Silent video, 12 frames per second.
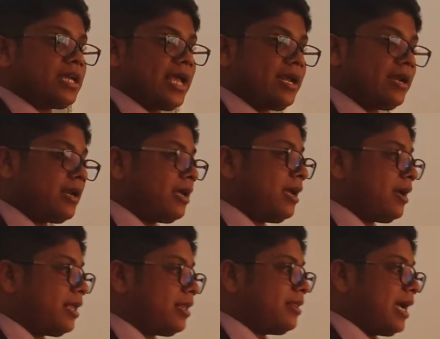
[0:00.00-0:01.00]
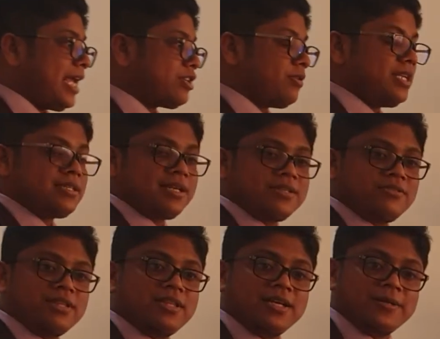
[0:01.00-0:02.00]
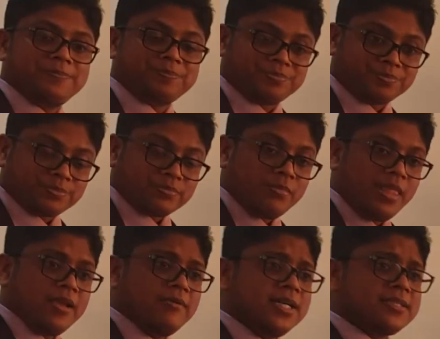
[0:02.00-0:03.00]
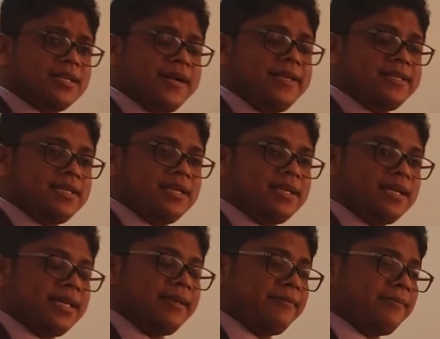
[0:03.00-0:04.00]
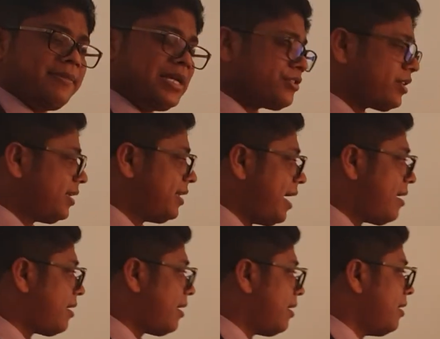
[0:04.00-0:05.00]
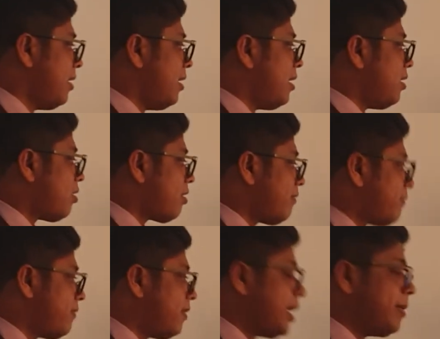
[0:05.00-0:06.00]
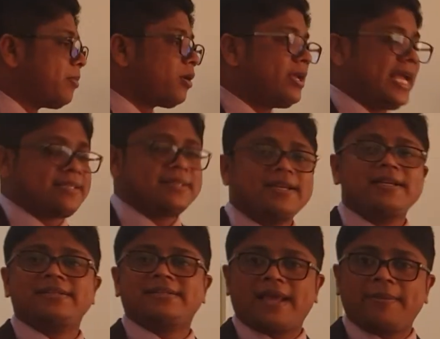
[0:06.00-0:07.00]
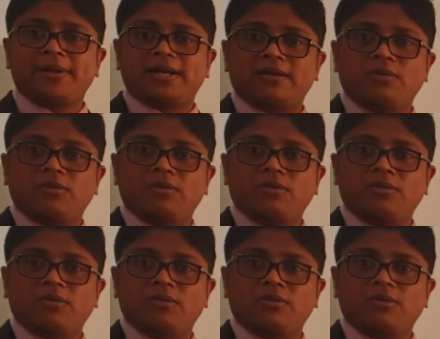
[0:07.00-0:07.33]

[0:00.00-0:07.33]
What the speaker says: And as we discussed with the work study engineer, he mentioned that a lot of employee accidents happen.